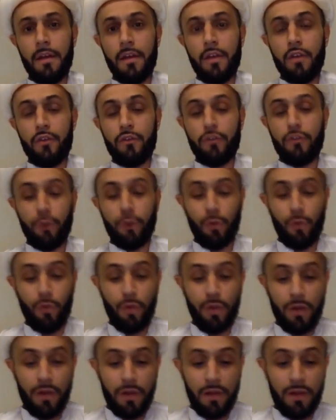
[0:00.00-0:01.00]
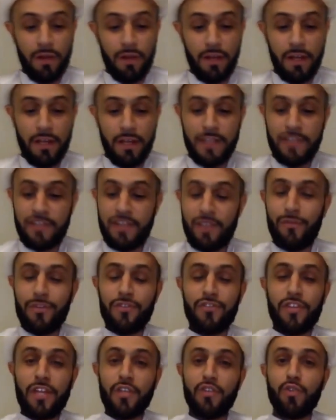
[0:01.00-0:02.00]
So in 7th
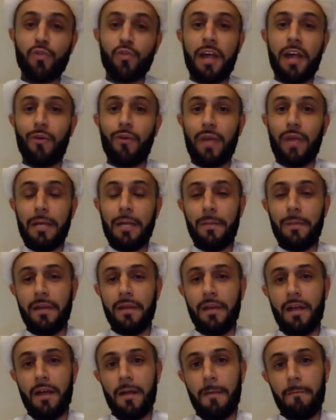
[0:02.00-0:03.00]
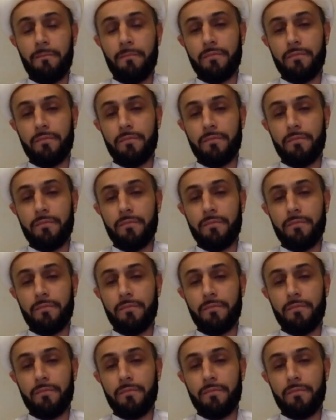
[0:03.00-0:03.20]
century Arabia,